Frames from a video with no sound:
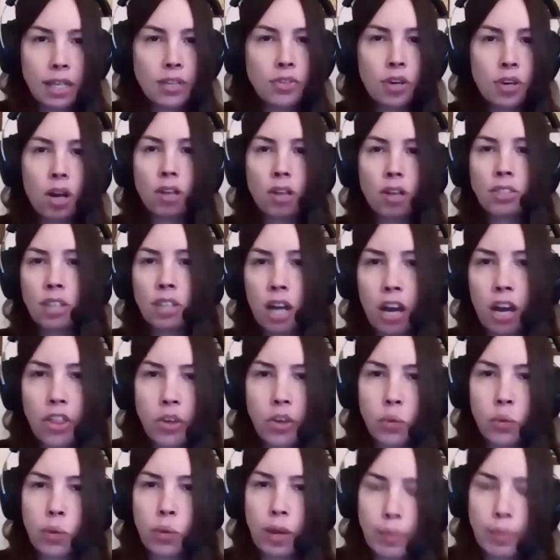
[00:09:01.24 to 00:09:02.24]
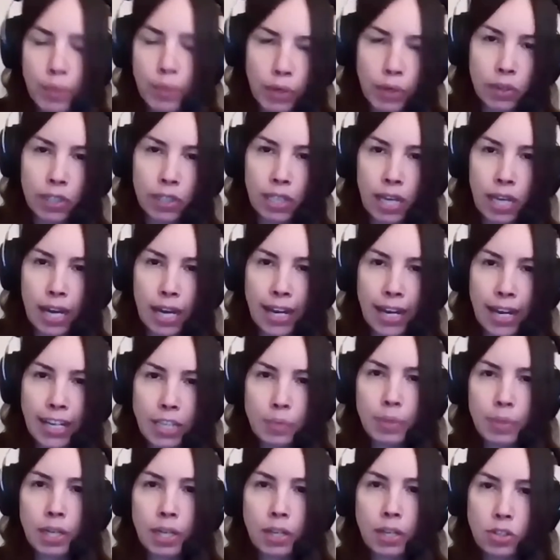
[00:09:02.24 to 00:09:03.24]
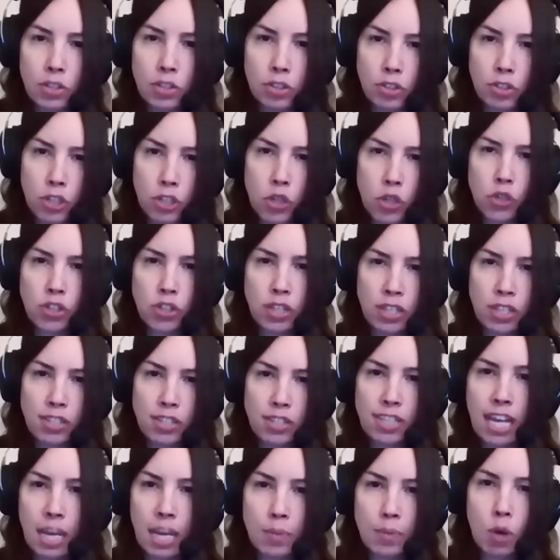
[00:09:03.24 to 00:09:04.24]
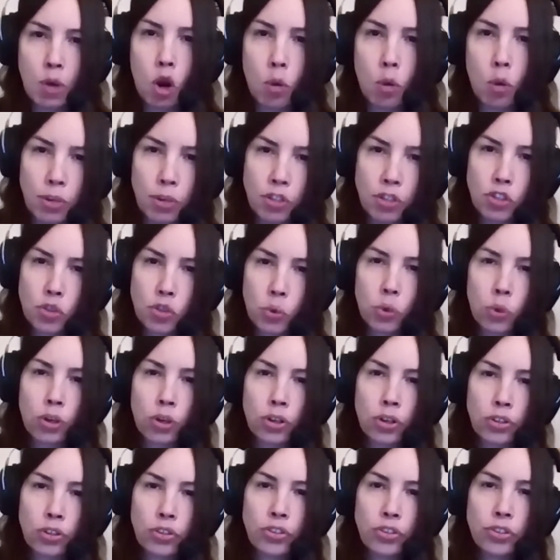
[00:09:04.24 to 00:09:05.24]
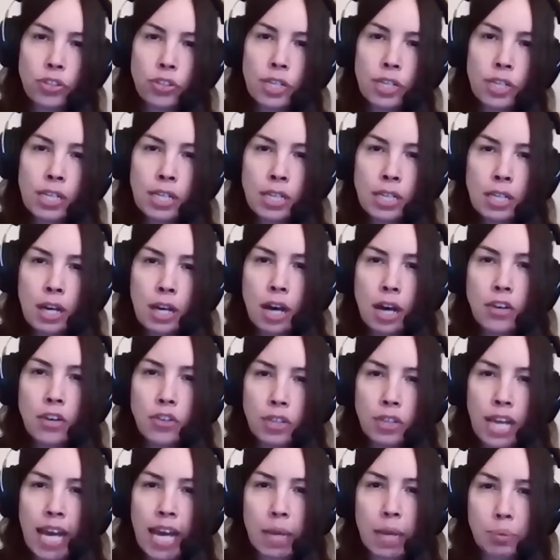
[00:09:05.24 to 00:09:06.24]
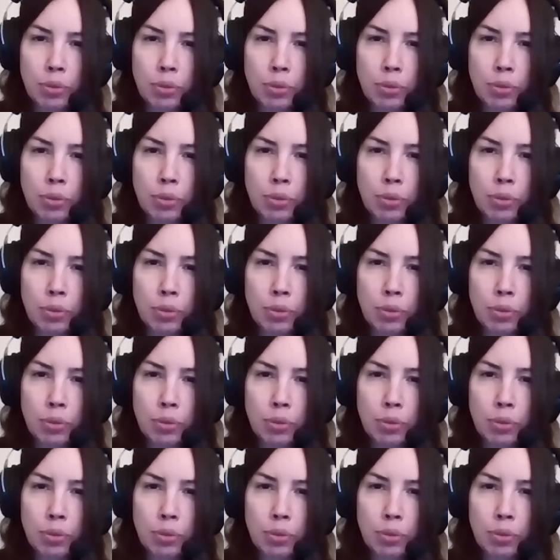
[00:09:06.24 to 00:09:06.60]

can talk to other webmail clients because they're using the same open source underlying